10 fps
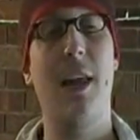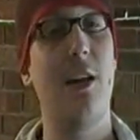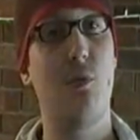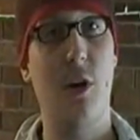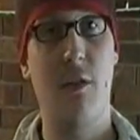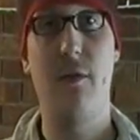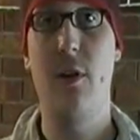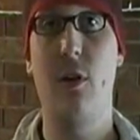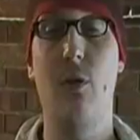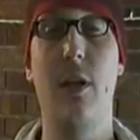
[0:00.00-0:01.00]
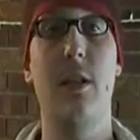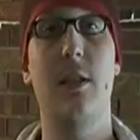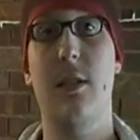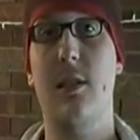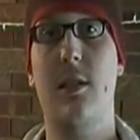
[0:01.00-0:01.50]
But that is what I feel
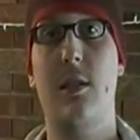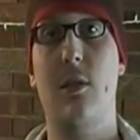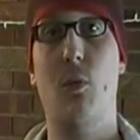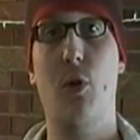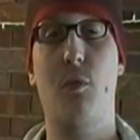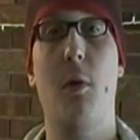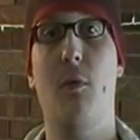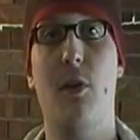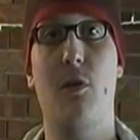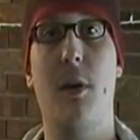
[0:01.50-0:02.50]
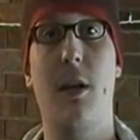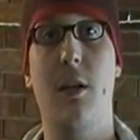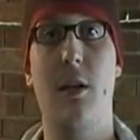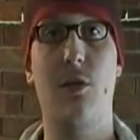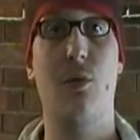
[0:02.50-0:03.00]
is the worst moment in
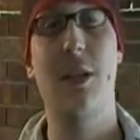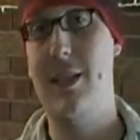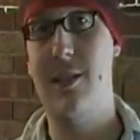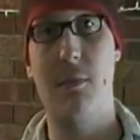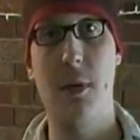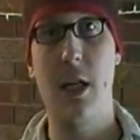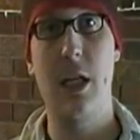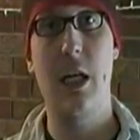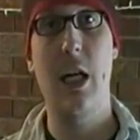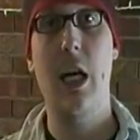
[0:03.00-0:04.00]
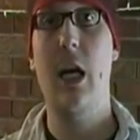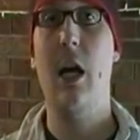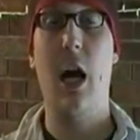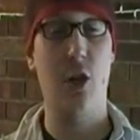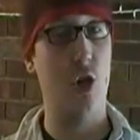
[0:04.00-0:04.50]
WrestleMania history, at least to me.
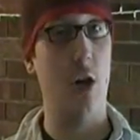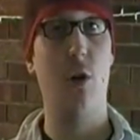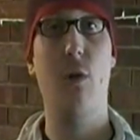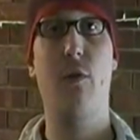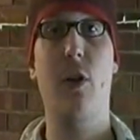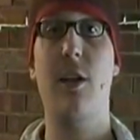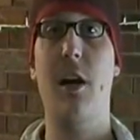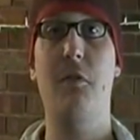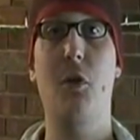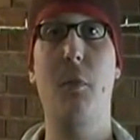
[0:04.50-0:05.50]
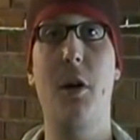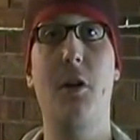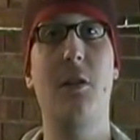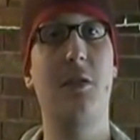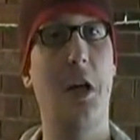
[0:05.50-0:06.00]
I shot all over it. I feel
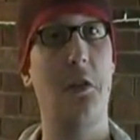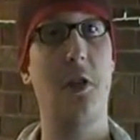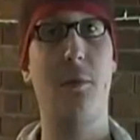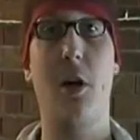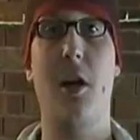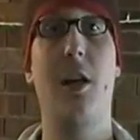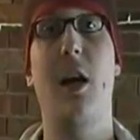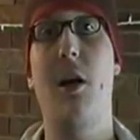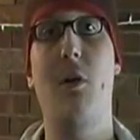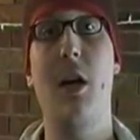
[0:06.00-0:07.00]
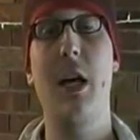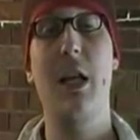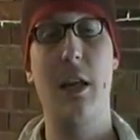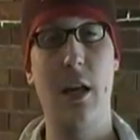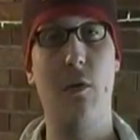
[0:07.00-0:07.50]
better. I'll stop talking now.
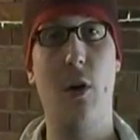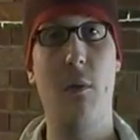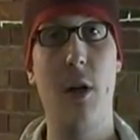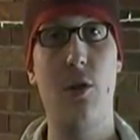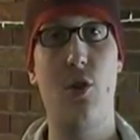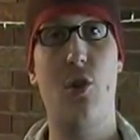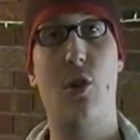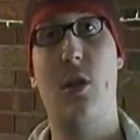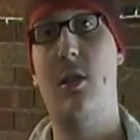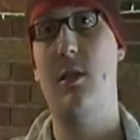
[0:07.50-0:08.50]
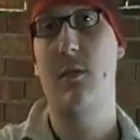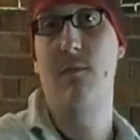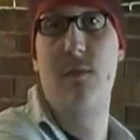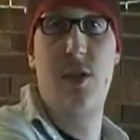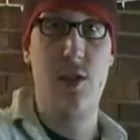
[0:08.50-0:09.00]
Thank you very much.
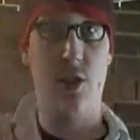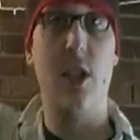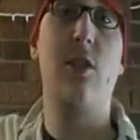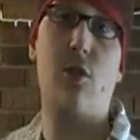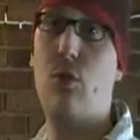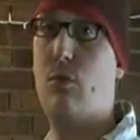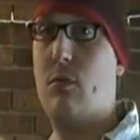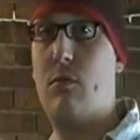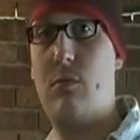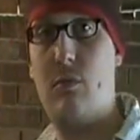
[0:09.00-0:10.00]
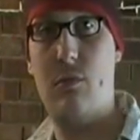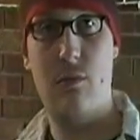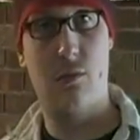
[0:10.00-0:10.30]
See you soon.